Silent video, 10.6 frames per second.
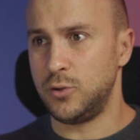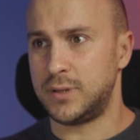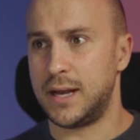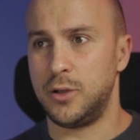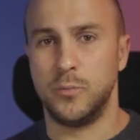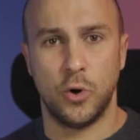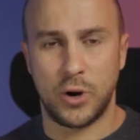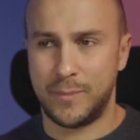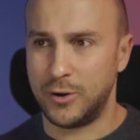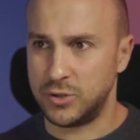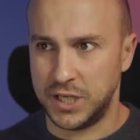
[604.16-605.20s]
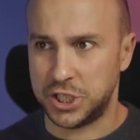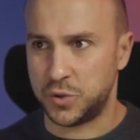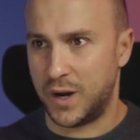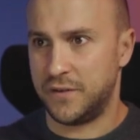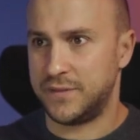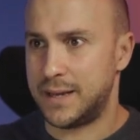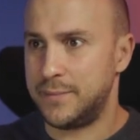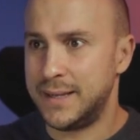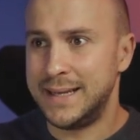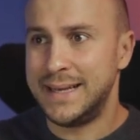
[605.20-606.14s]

to tell you more about each one of them.